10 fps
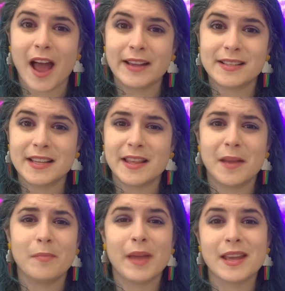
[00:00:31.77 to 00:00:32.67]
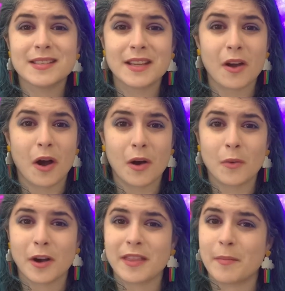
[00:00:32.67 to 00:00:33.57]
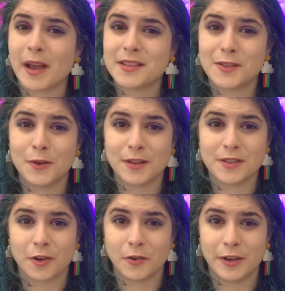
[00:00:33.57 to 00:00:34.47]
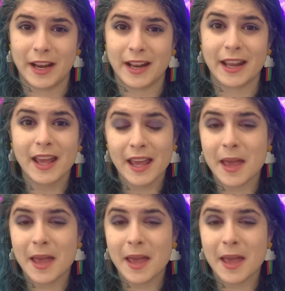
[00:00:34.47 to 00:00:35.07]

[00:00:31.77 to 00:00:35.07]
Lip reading: I see the amazing artwork that my students are creating.